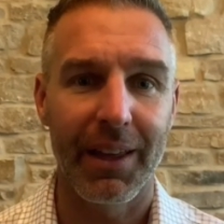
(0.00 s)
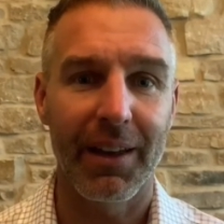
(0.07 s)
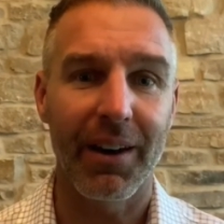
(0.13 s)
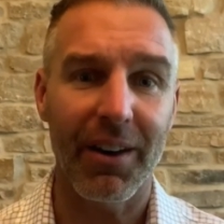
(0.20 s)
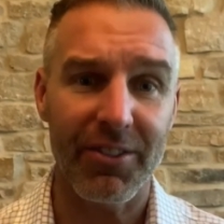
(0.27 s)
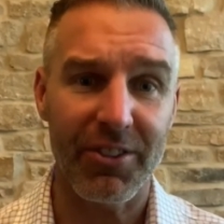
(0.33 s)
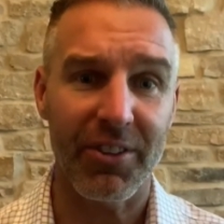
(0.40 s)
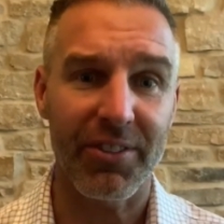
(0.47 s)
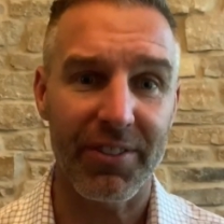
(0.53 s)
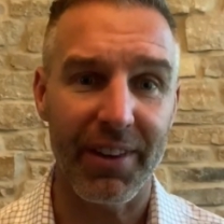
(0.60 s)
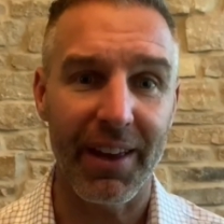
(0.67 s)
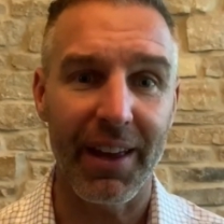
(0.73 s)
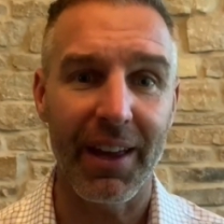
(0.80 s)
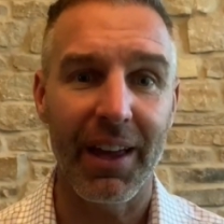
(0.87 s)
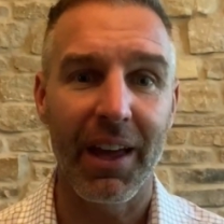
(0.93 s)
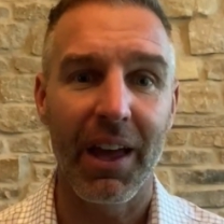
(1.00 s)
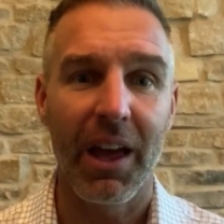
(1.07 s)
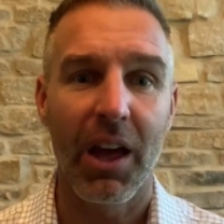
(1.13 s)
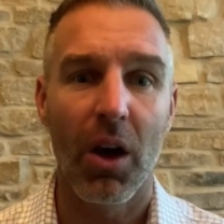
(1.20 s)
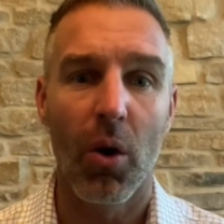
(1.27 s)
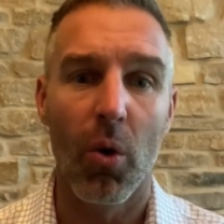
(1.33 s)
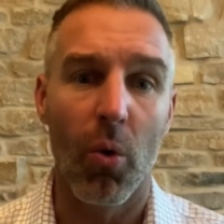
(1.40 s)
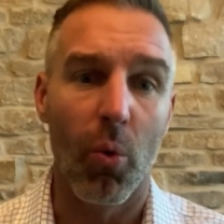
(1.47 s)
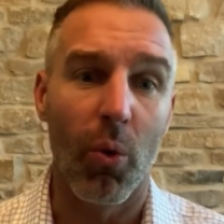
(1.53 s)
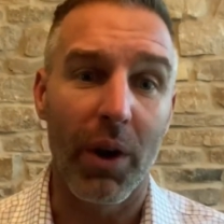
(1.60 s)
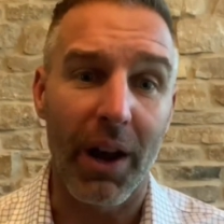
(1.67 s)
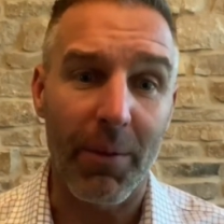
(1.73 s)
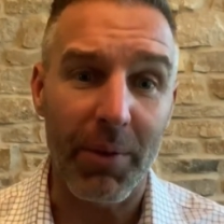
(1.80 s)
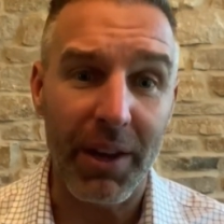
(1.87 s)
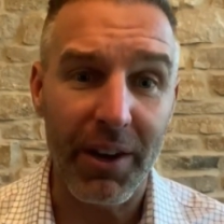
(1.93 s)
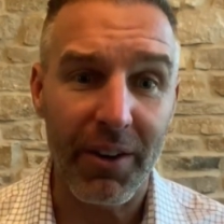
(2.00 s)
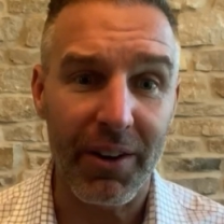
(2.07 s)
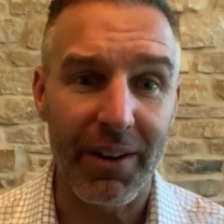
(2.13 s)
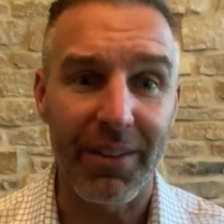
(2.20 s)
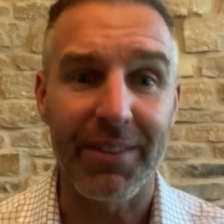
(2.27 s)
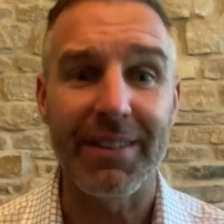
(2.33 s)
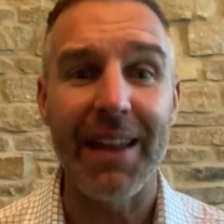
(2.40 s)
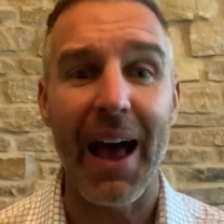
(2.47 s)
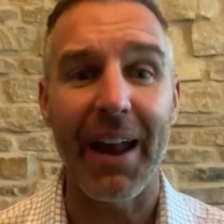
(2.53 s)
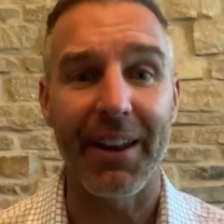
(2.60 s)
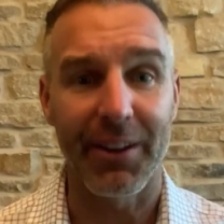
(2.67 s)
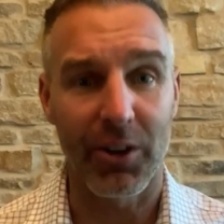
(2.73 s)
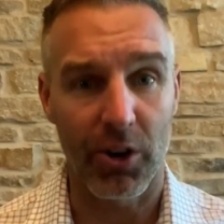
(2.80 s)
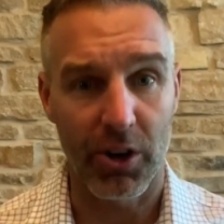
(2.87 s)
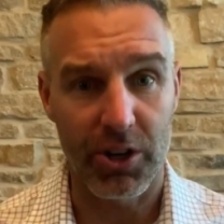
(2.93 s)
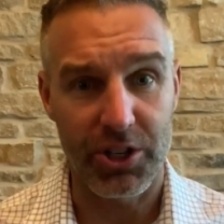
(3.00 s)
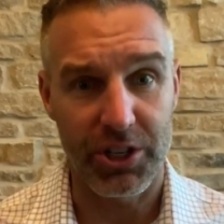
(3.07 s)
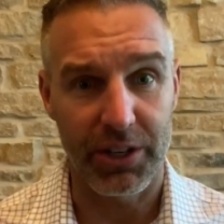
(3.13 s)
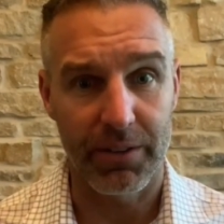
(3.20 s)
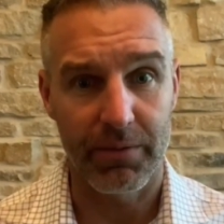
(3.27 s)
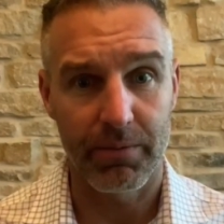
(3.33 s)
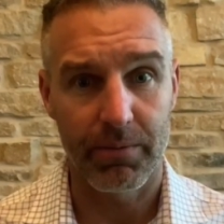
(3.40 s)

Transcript: And let's just say what I'm hearing is not encouraging.